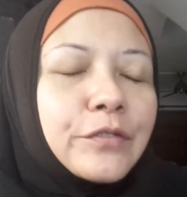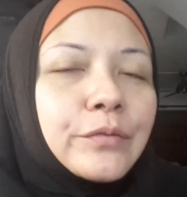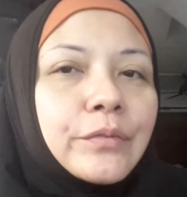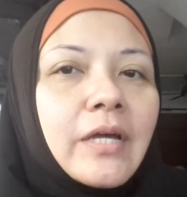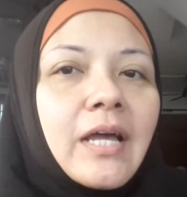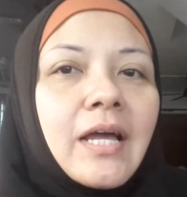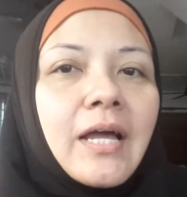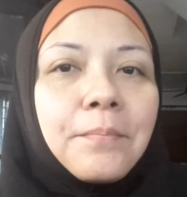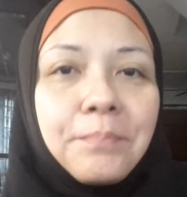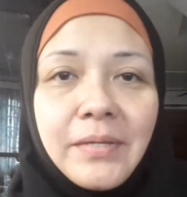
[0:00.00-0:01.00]
to
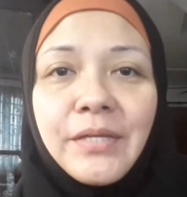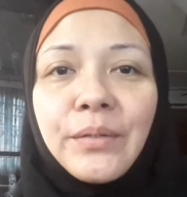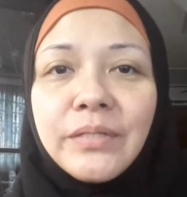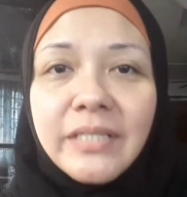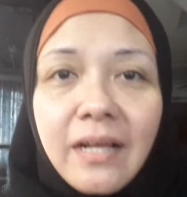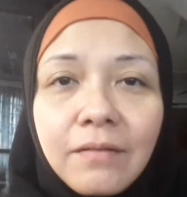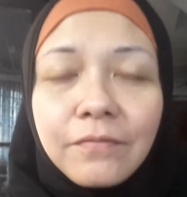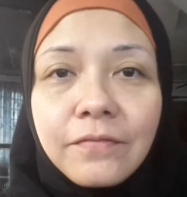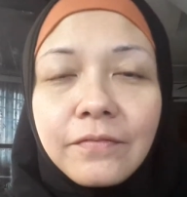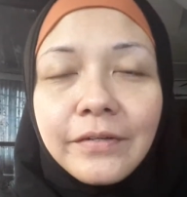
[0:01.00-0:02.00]
be
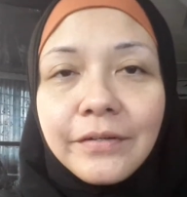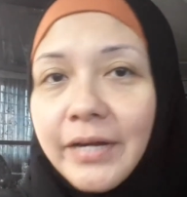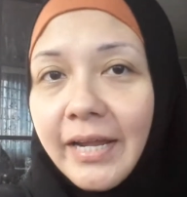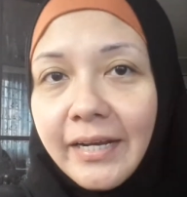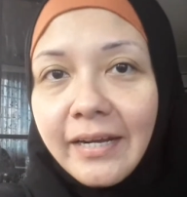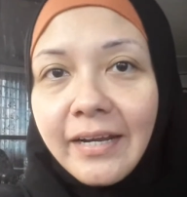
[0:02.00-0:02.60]
yourself, right?